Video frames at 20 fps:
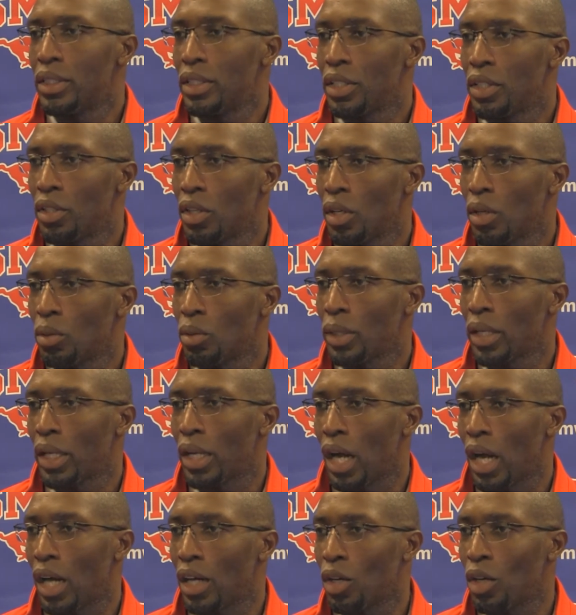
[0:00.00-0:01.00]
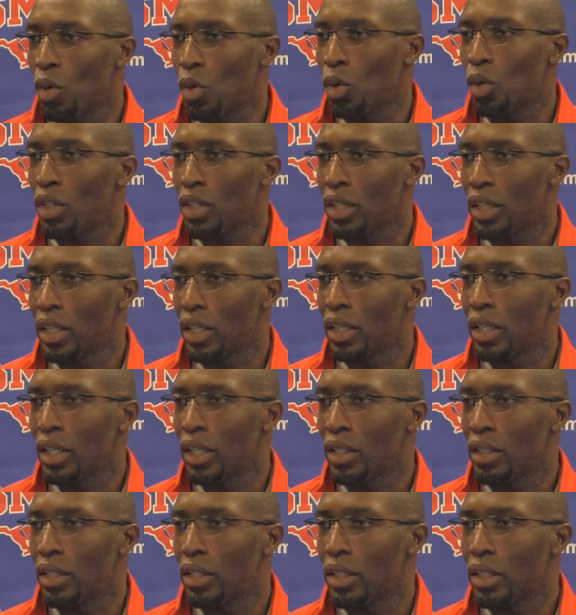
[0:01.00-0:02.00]
you know in our court and,
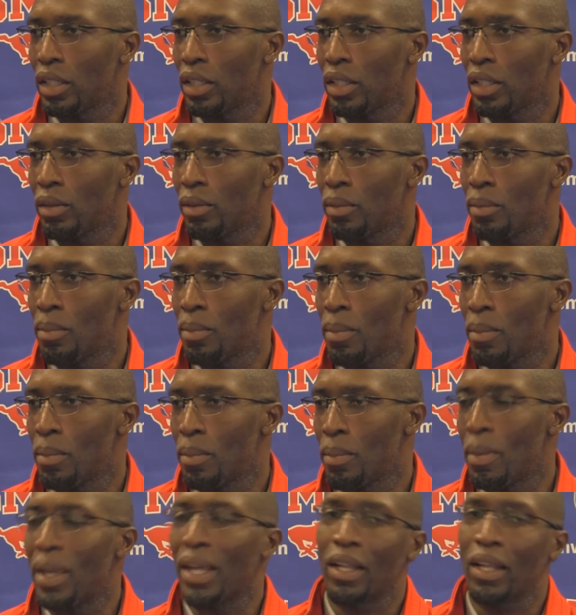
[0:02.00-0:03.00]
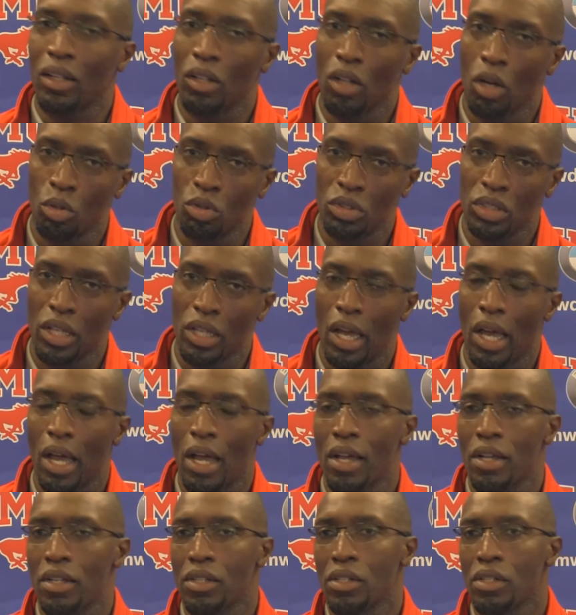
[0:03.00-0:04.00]
and, and making those
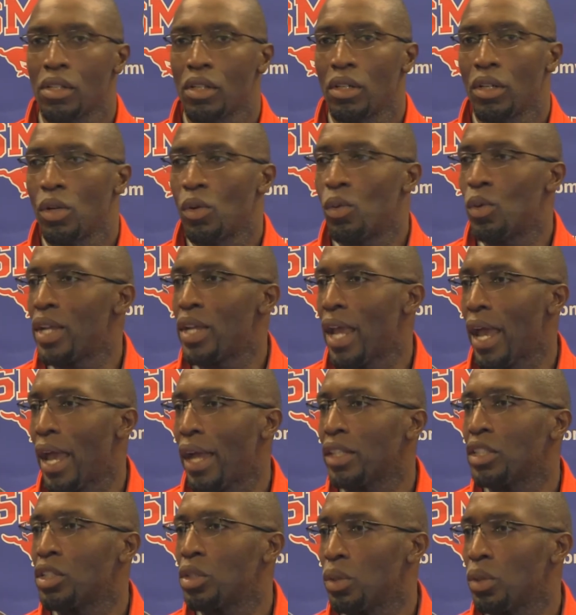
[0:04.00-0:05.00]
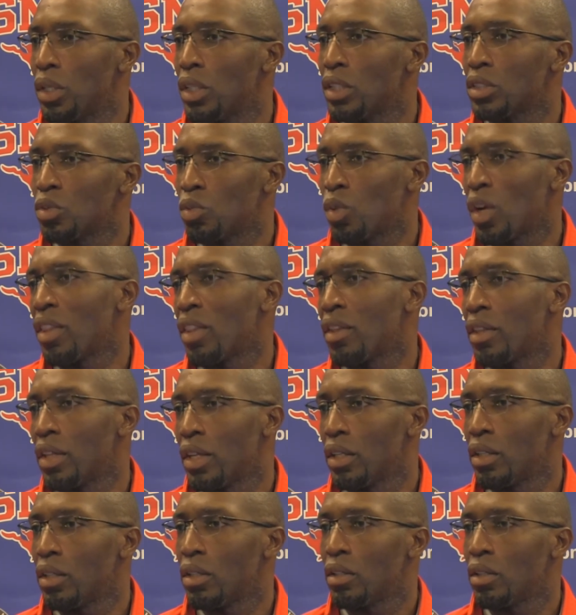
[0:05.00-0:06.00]
guys react to us rather
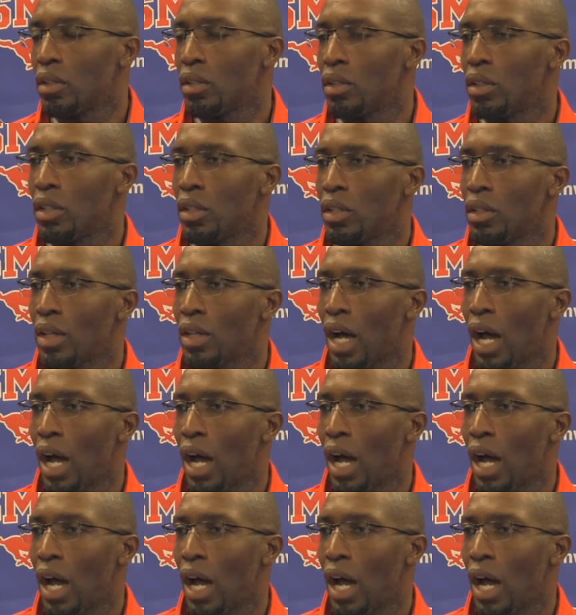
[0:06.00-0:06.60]
than the, the